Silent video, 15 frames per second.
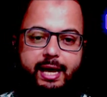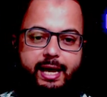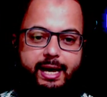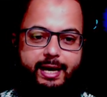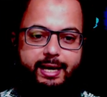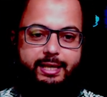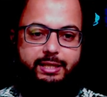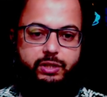
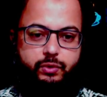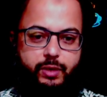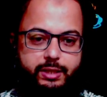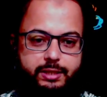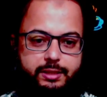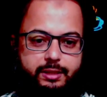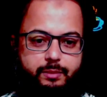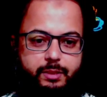against
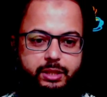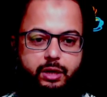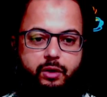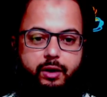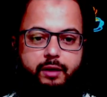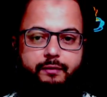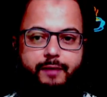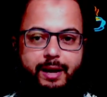racism in the
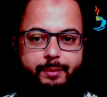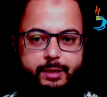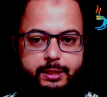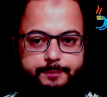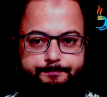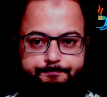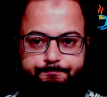royal family.